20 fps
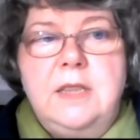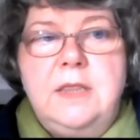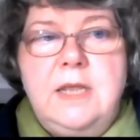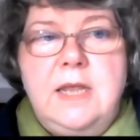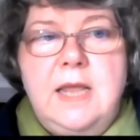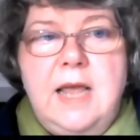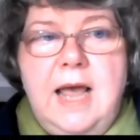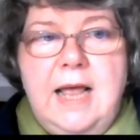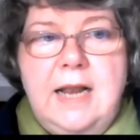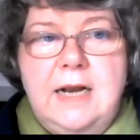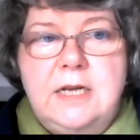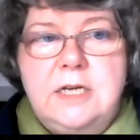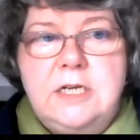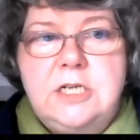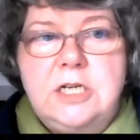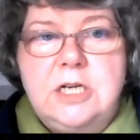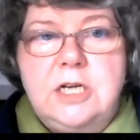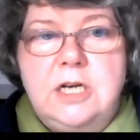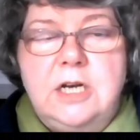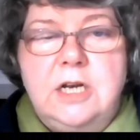the
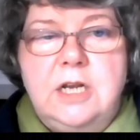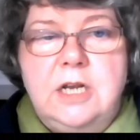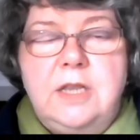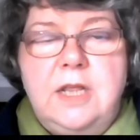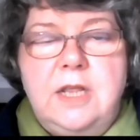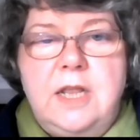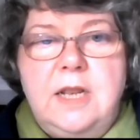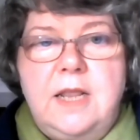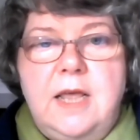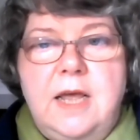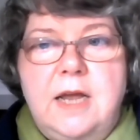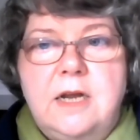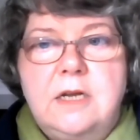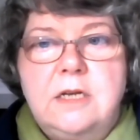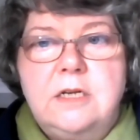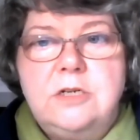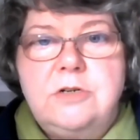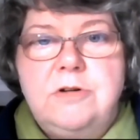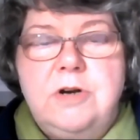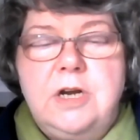allergen, then that
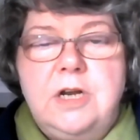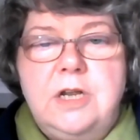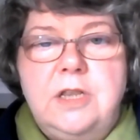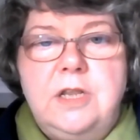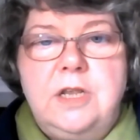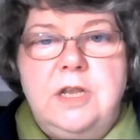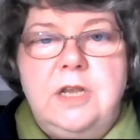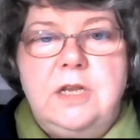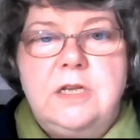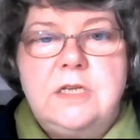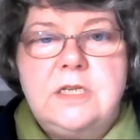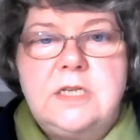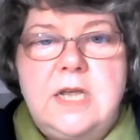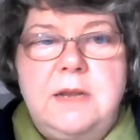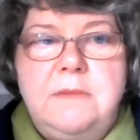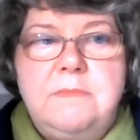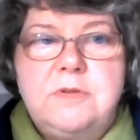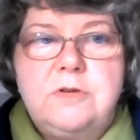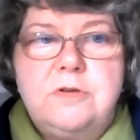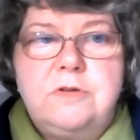can trigger the
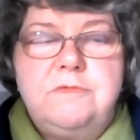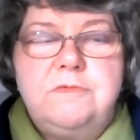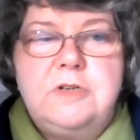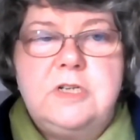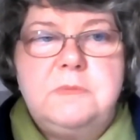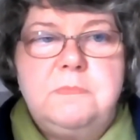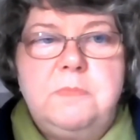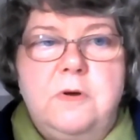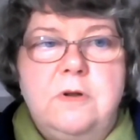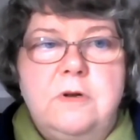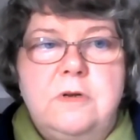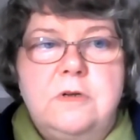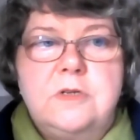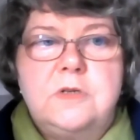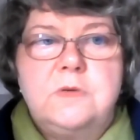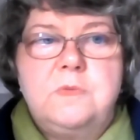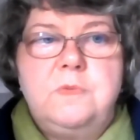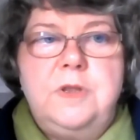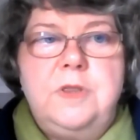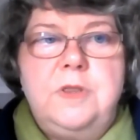same sort of
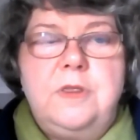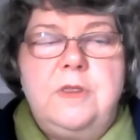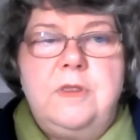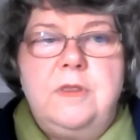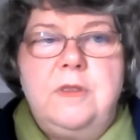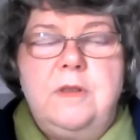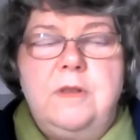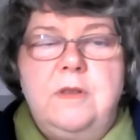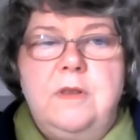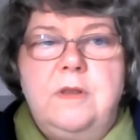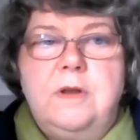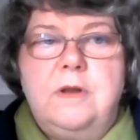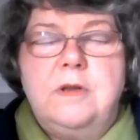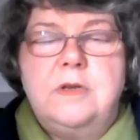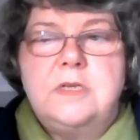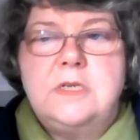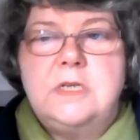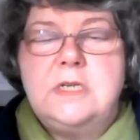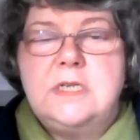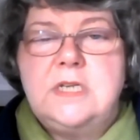response with the
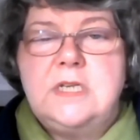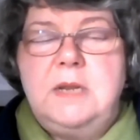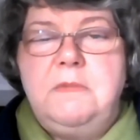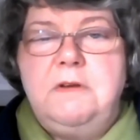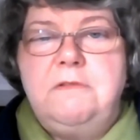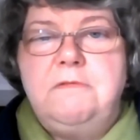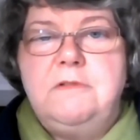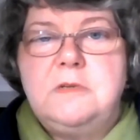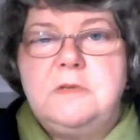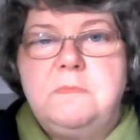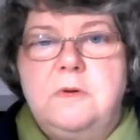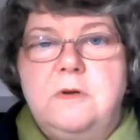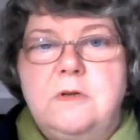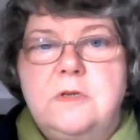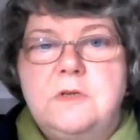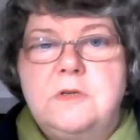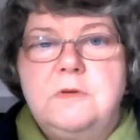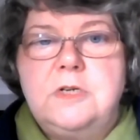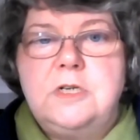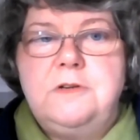systemic
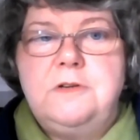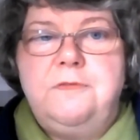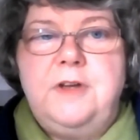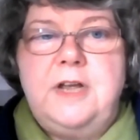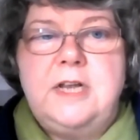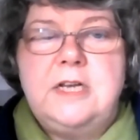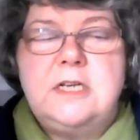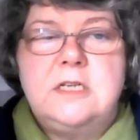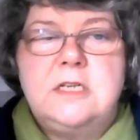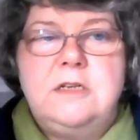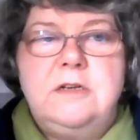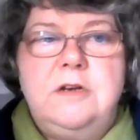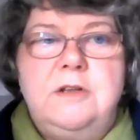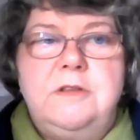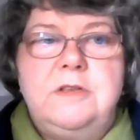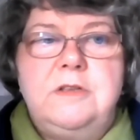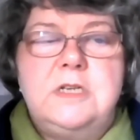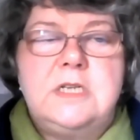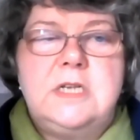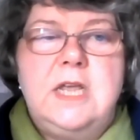response, which affects you
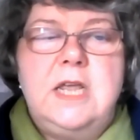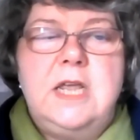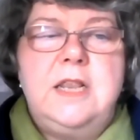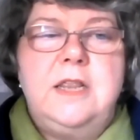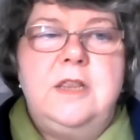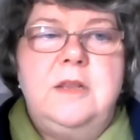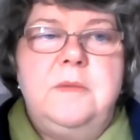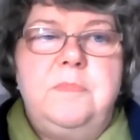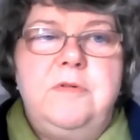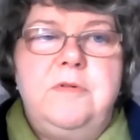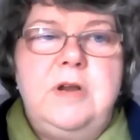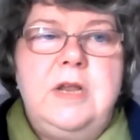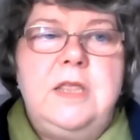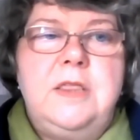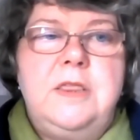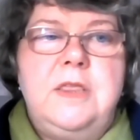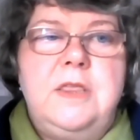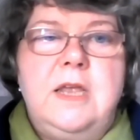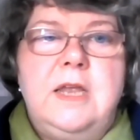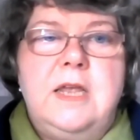know the skin, the
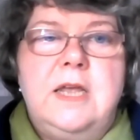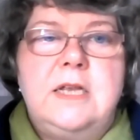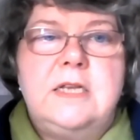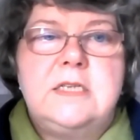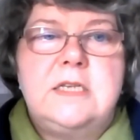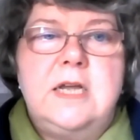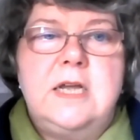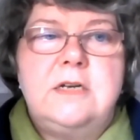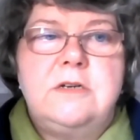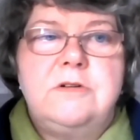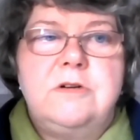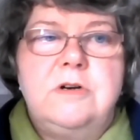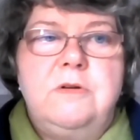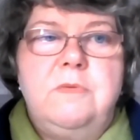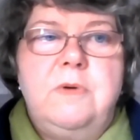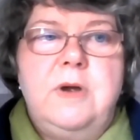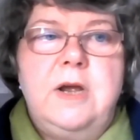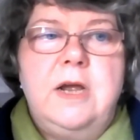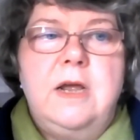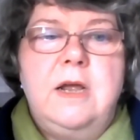breathing, etc.,
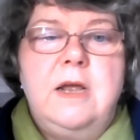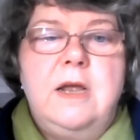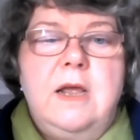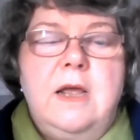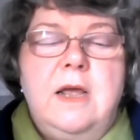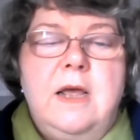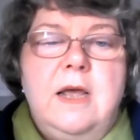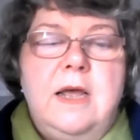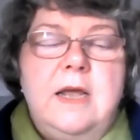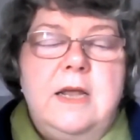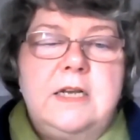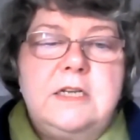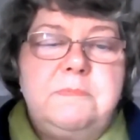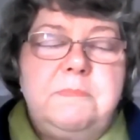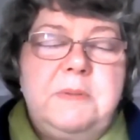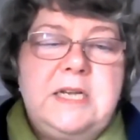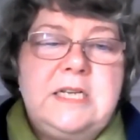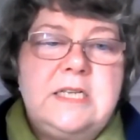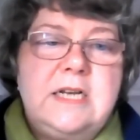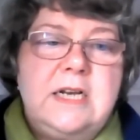where it's
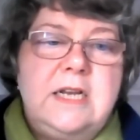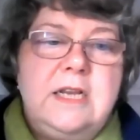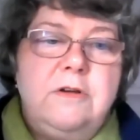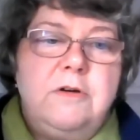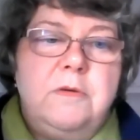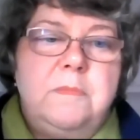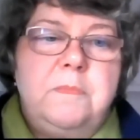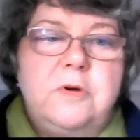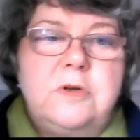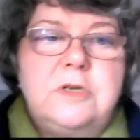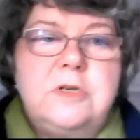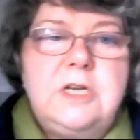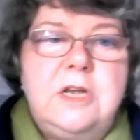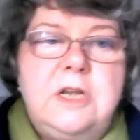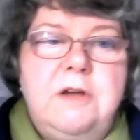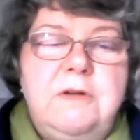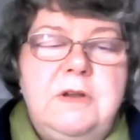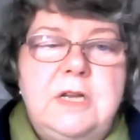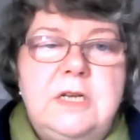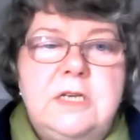basically your body
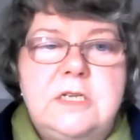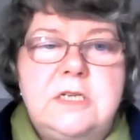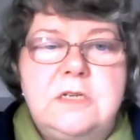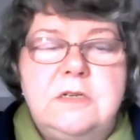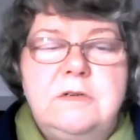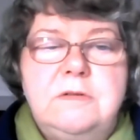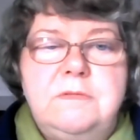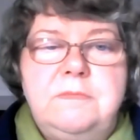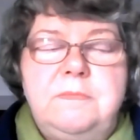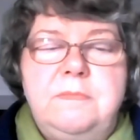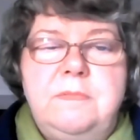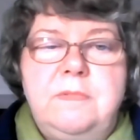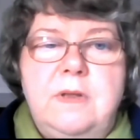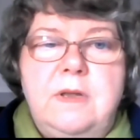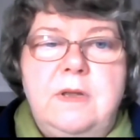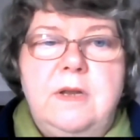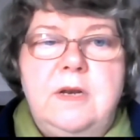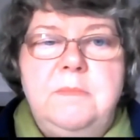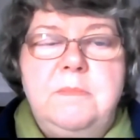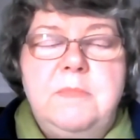going into
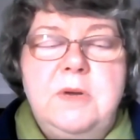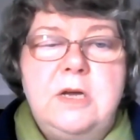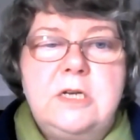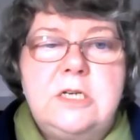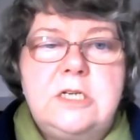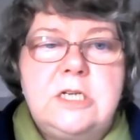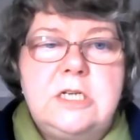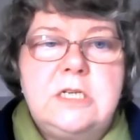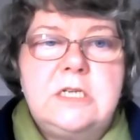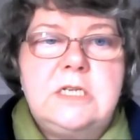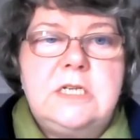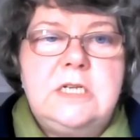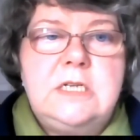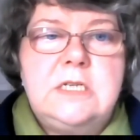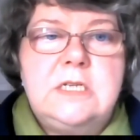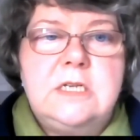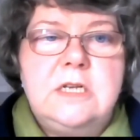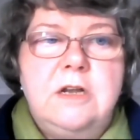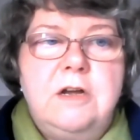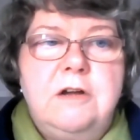an emergency
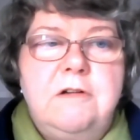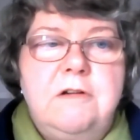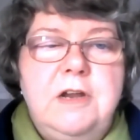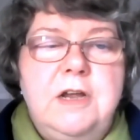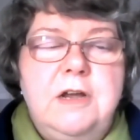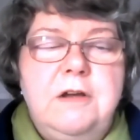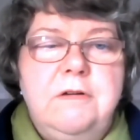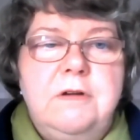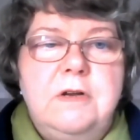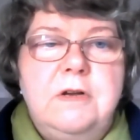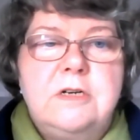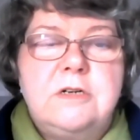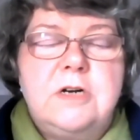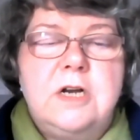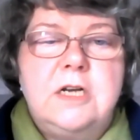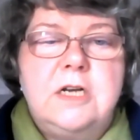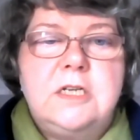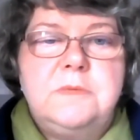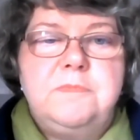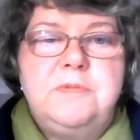scenario and
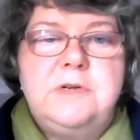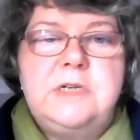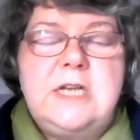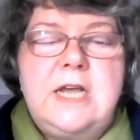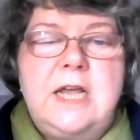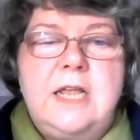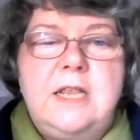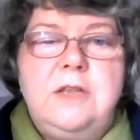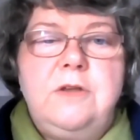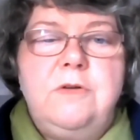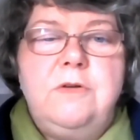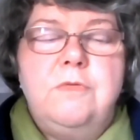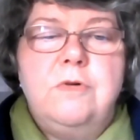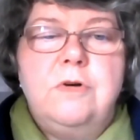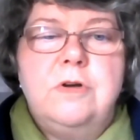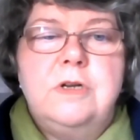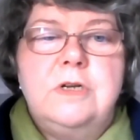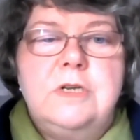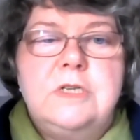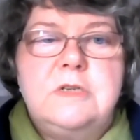trying to protect the
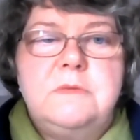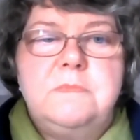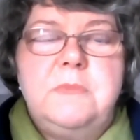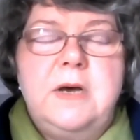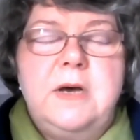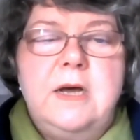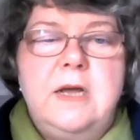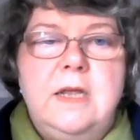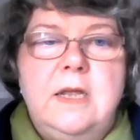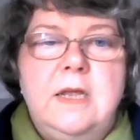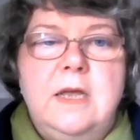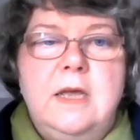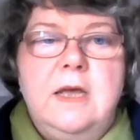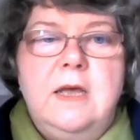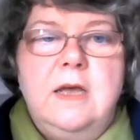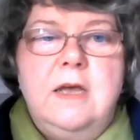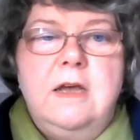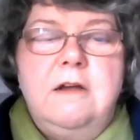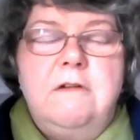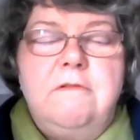organs by
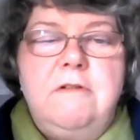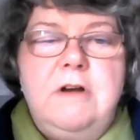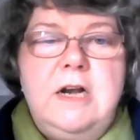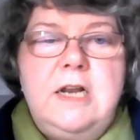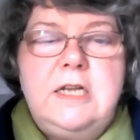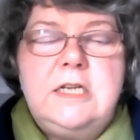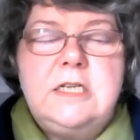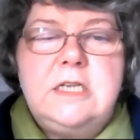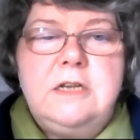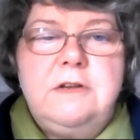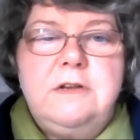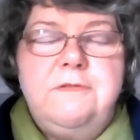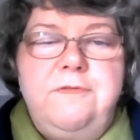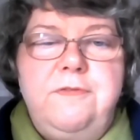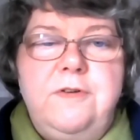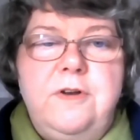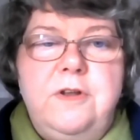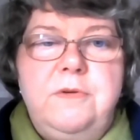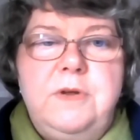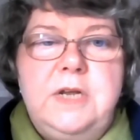releasing
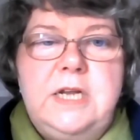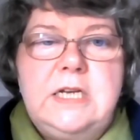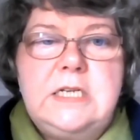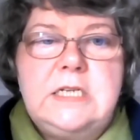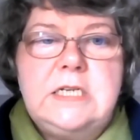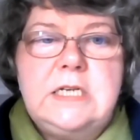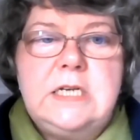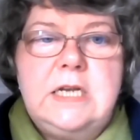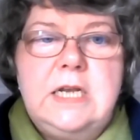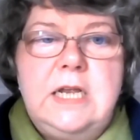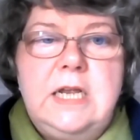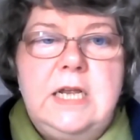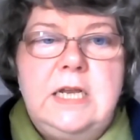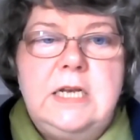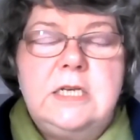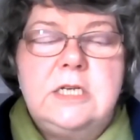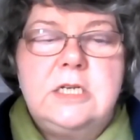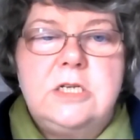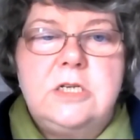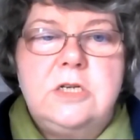fluid
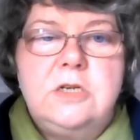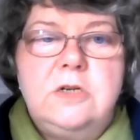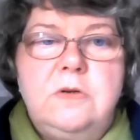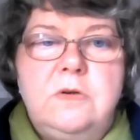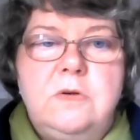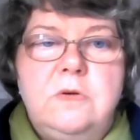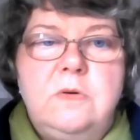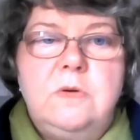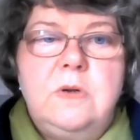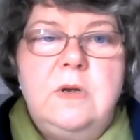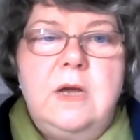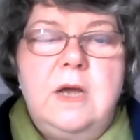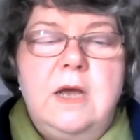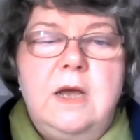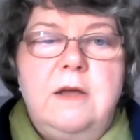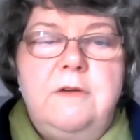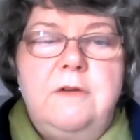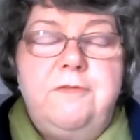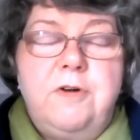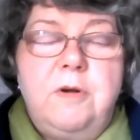into
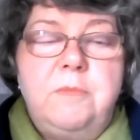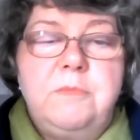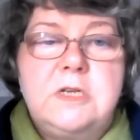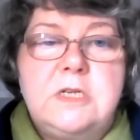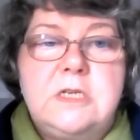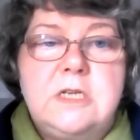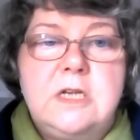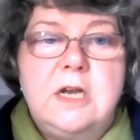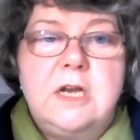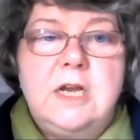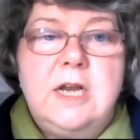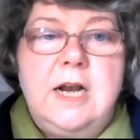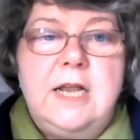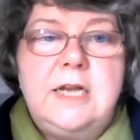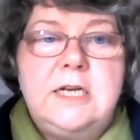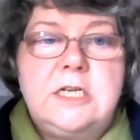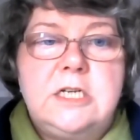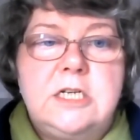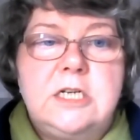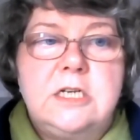uh, from the
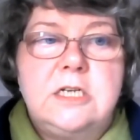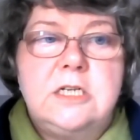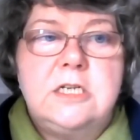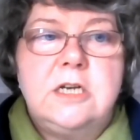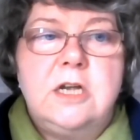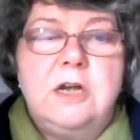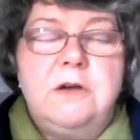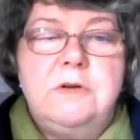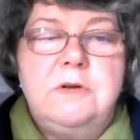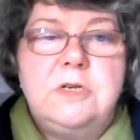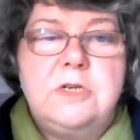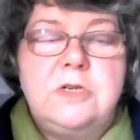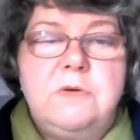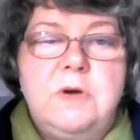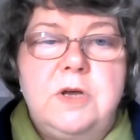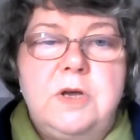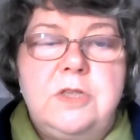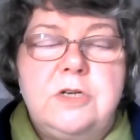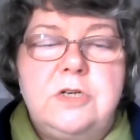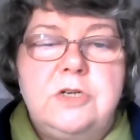circulation to go and
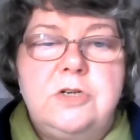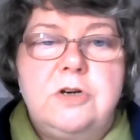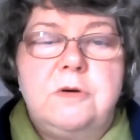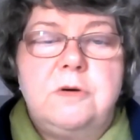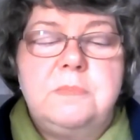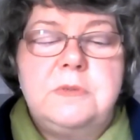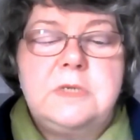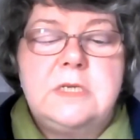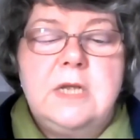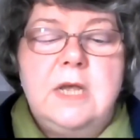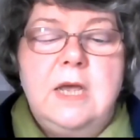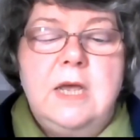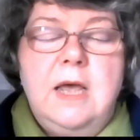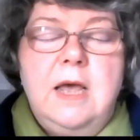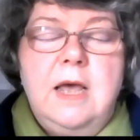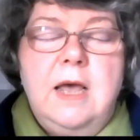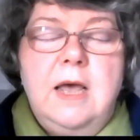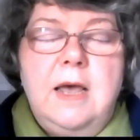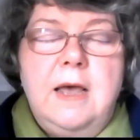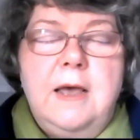do other jobs.
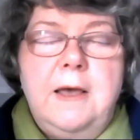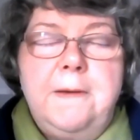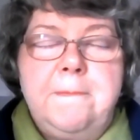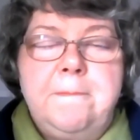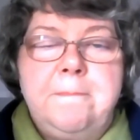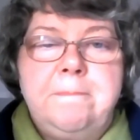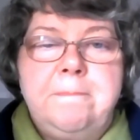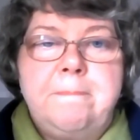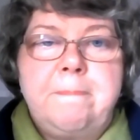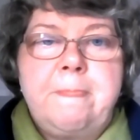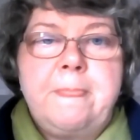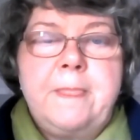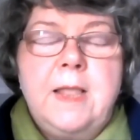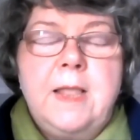Um,